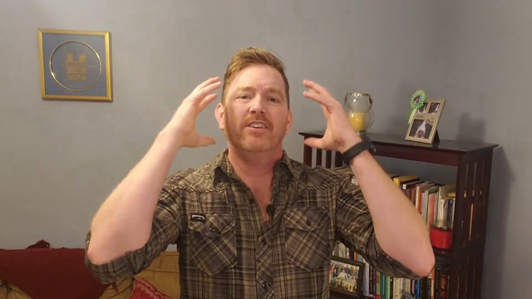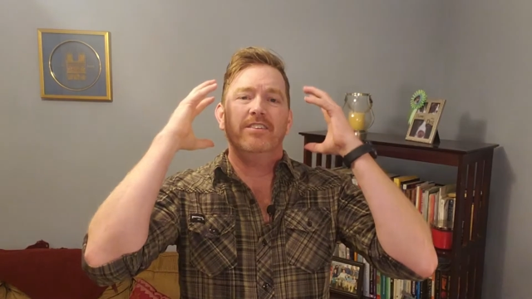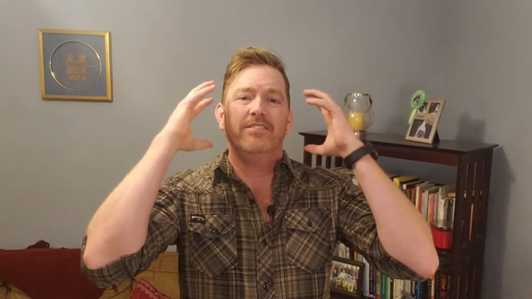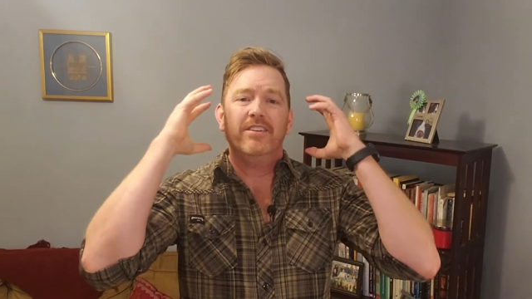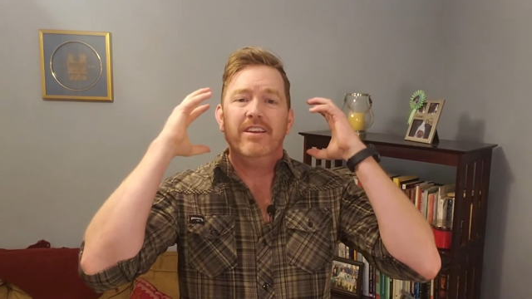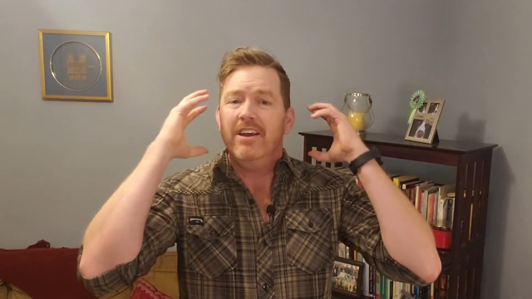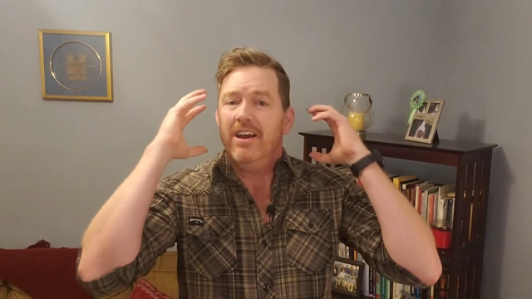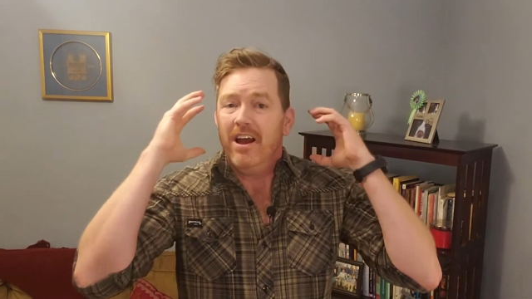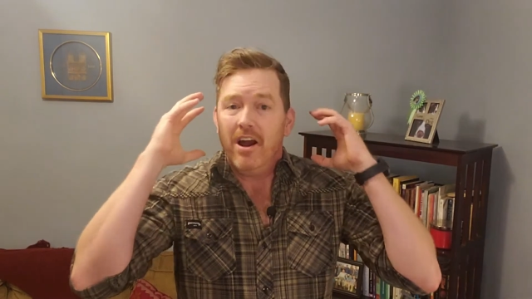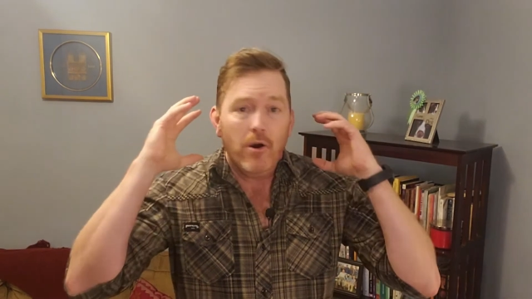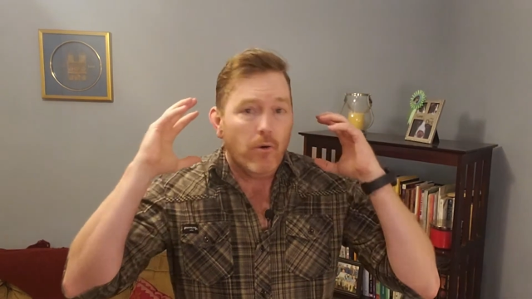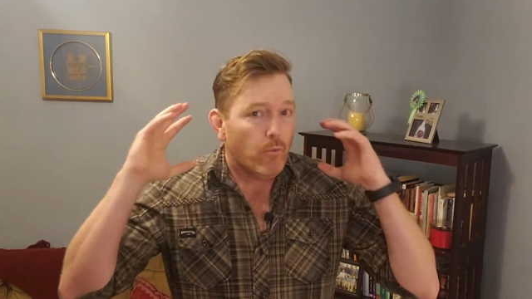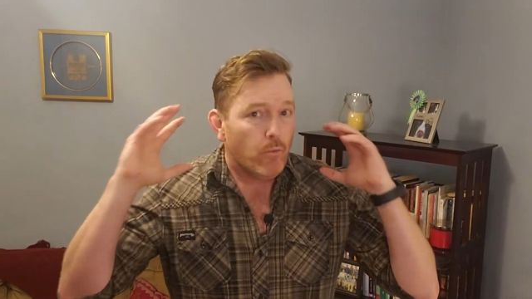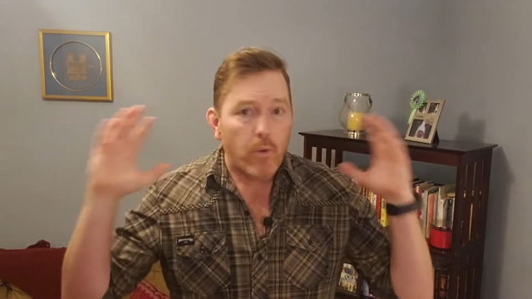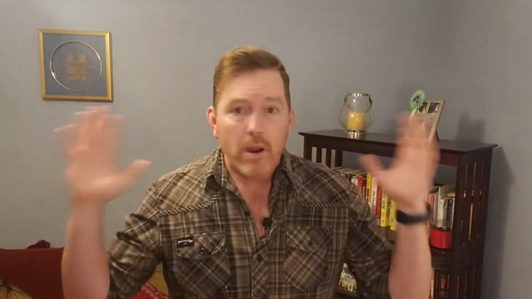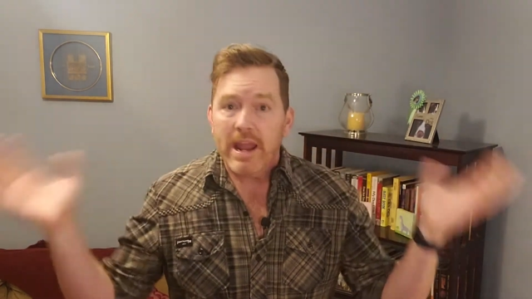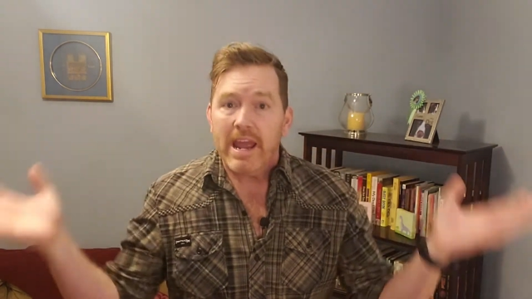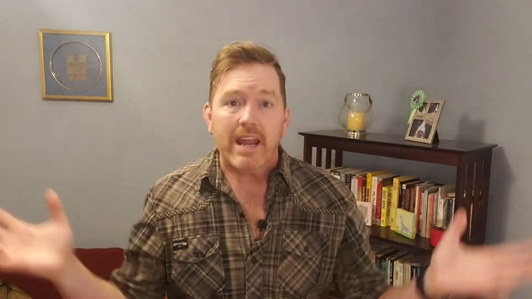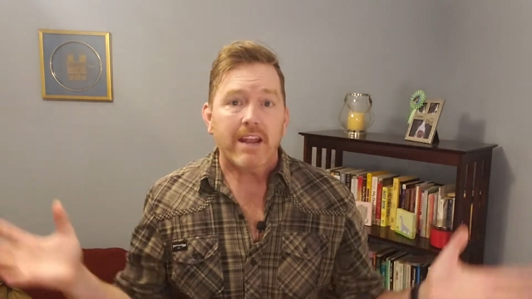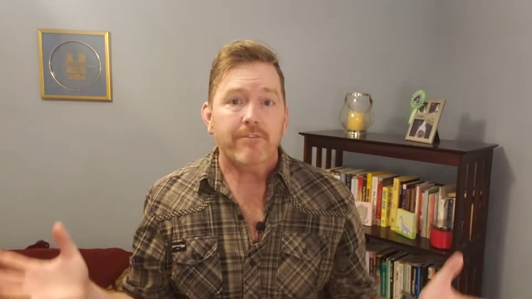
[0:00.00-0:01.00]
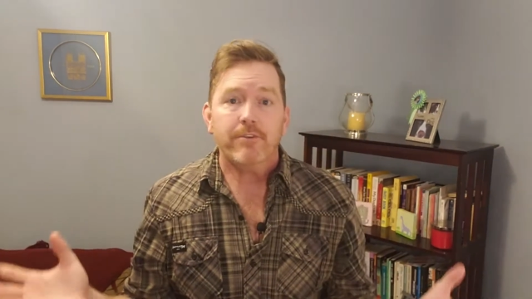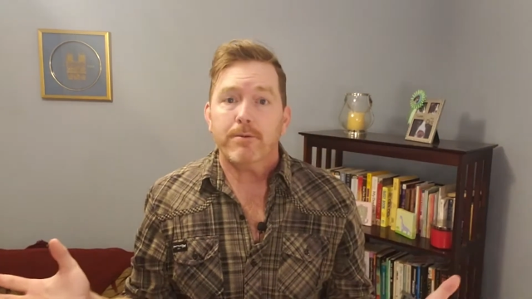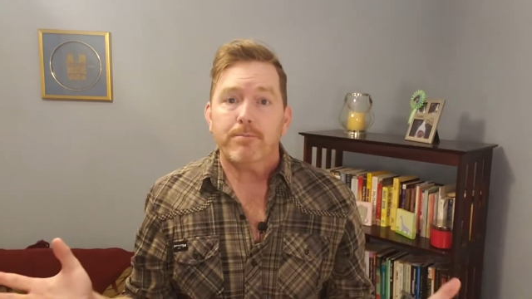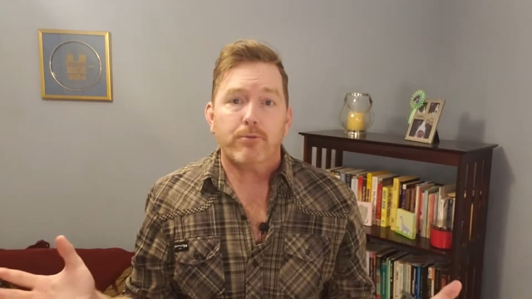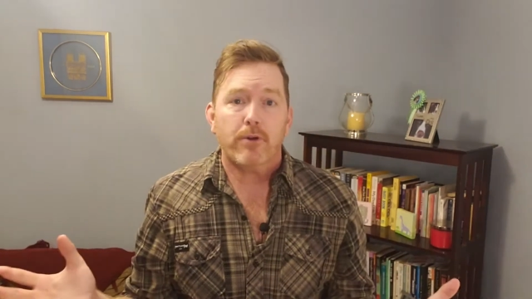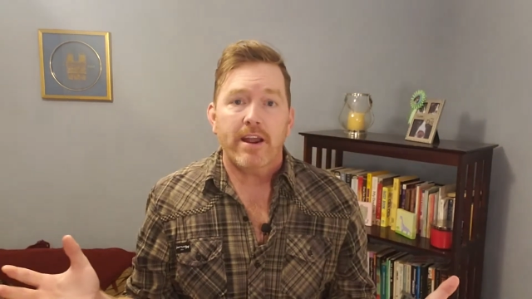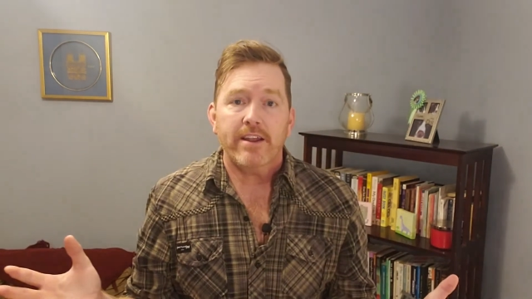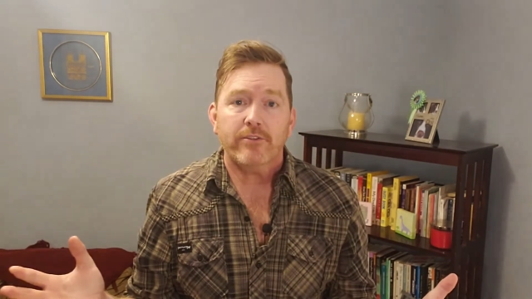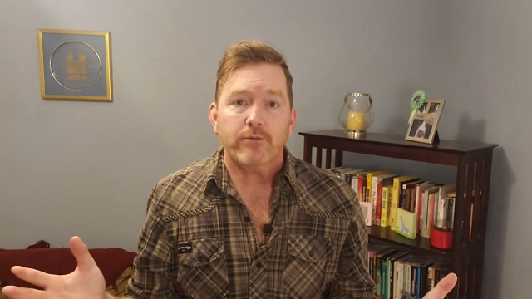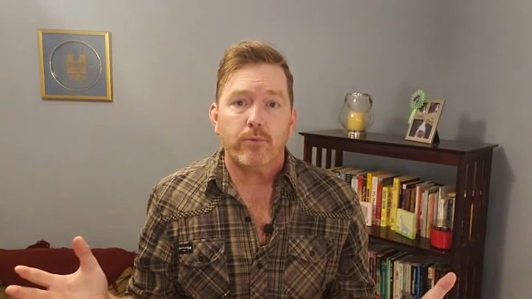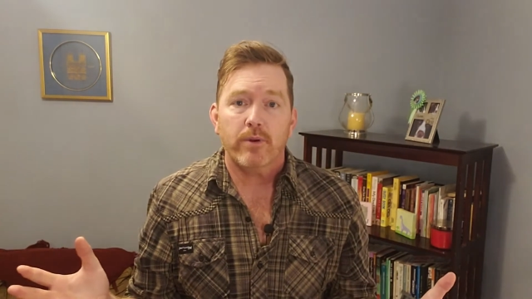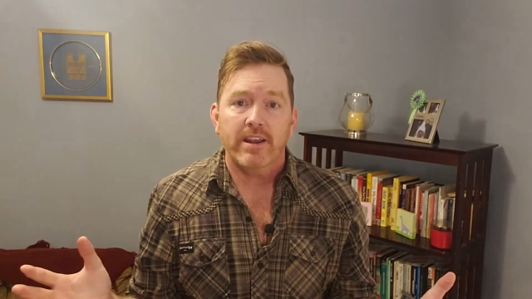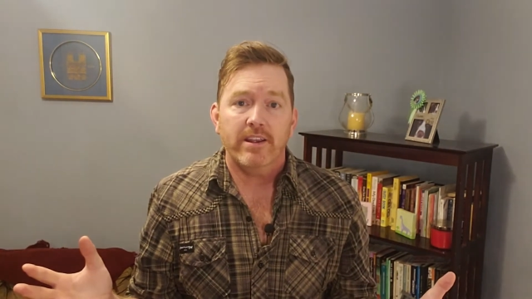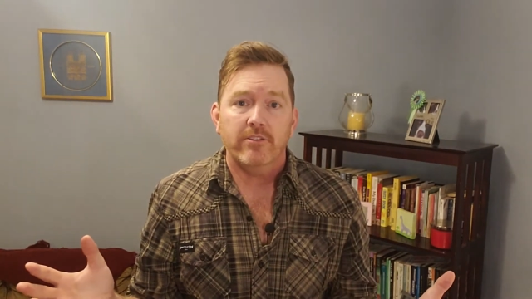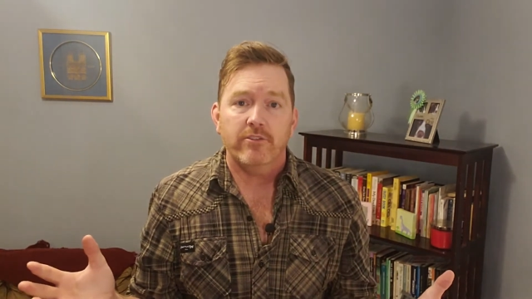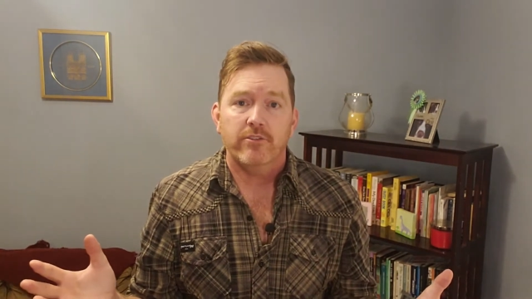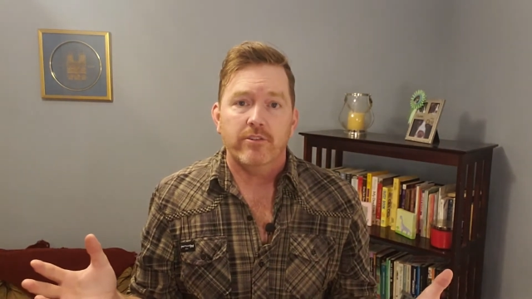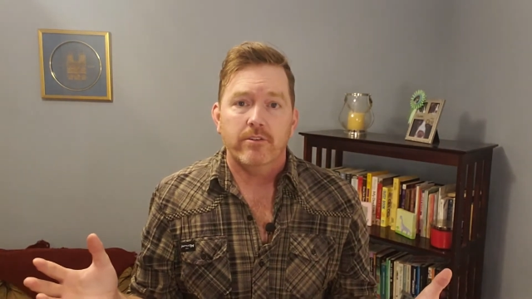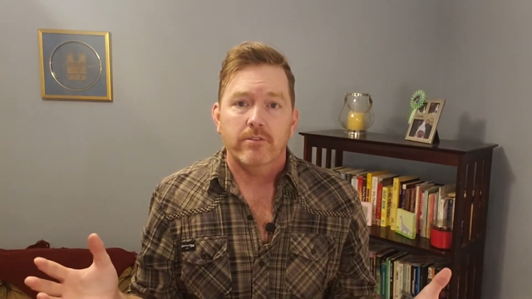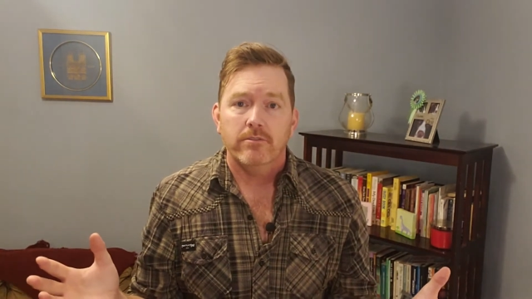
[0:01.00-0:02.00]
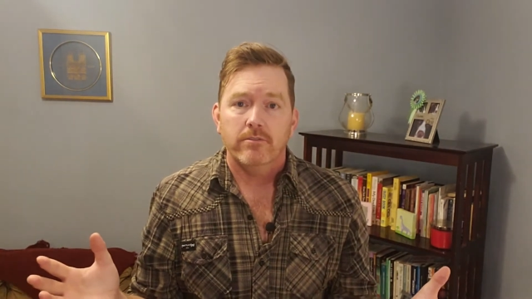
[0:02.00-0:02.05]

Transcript: just way out of your price range.